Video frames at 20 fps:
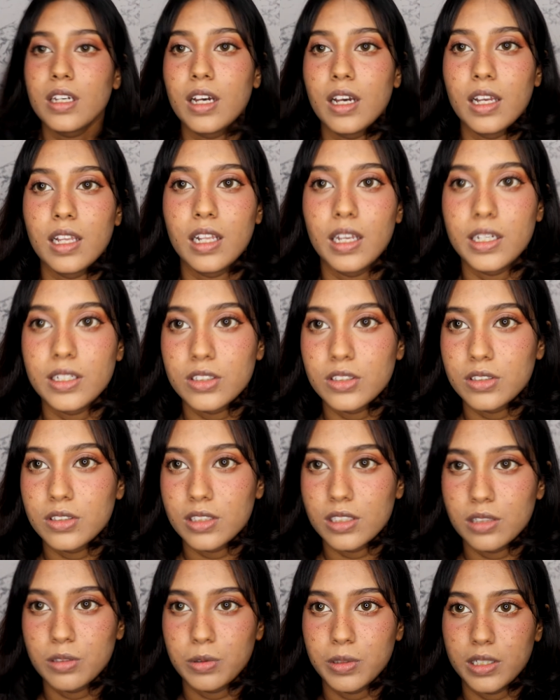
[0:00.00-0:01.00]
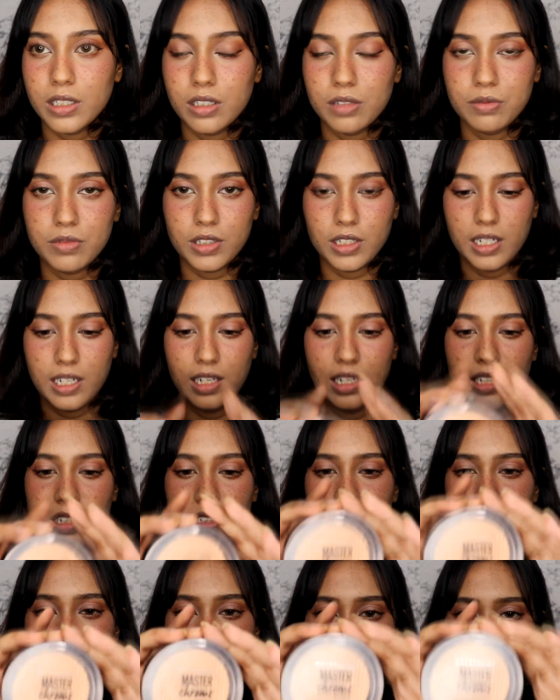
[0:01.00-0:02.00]
highlighter real quick, and for
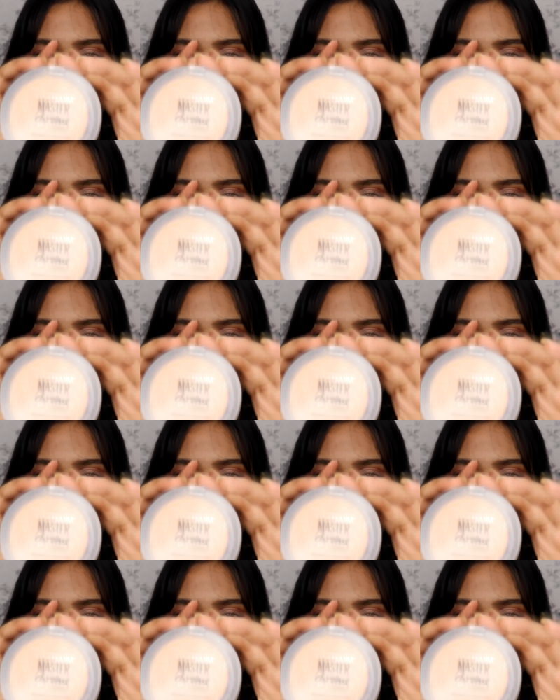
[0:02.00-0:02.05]
highlighter I'm